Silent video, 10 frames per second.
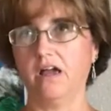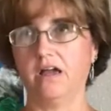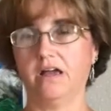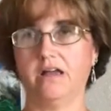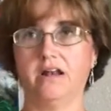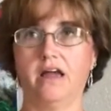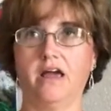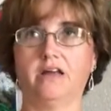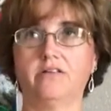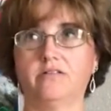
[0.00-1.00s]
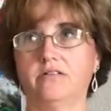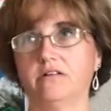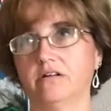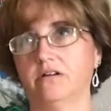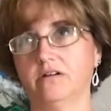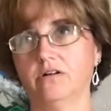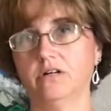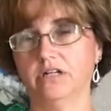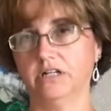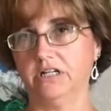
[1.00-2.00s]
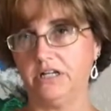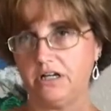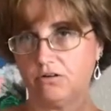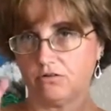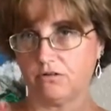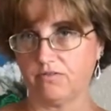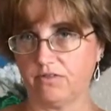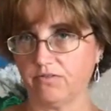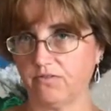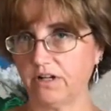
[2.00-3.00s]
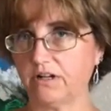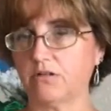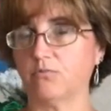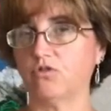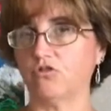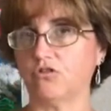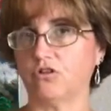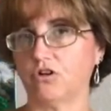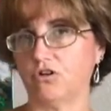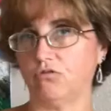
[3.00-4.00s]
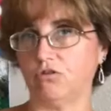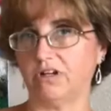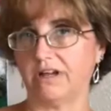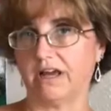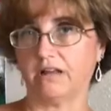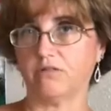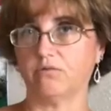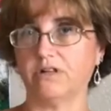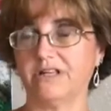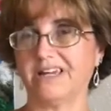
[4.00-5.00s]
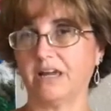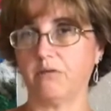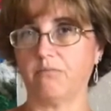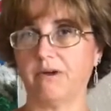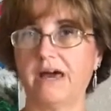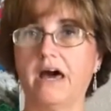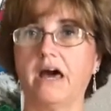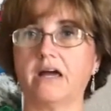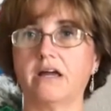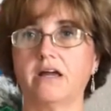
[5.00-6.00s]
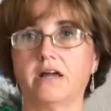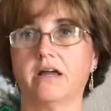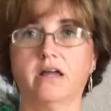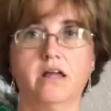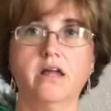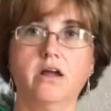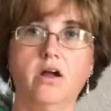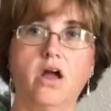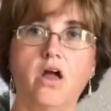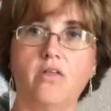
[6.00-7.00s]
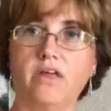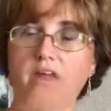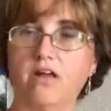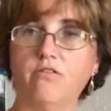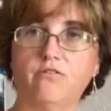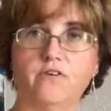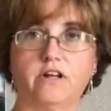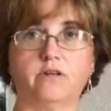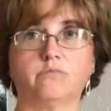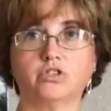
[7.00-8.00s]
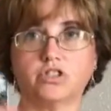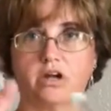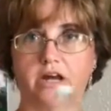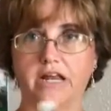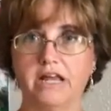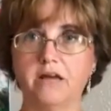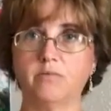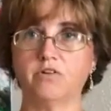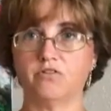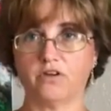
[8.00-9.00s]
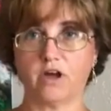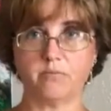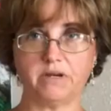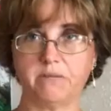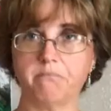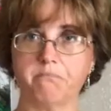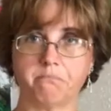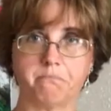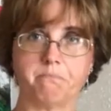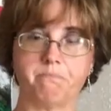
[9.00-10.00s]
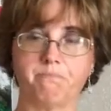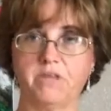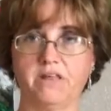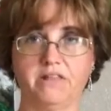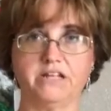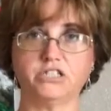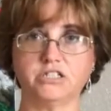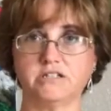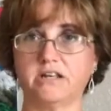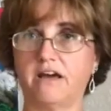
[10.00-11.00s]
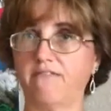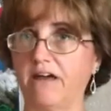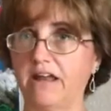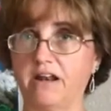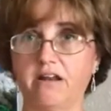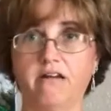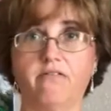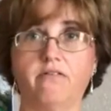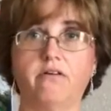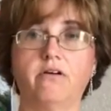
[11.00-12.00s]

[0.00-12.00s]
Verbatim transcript: And as the leader of the victims started to attack the one that came back, the other victim shot him and stopped him. And then she said, I've had enough.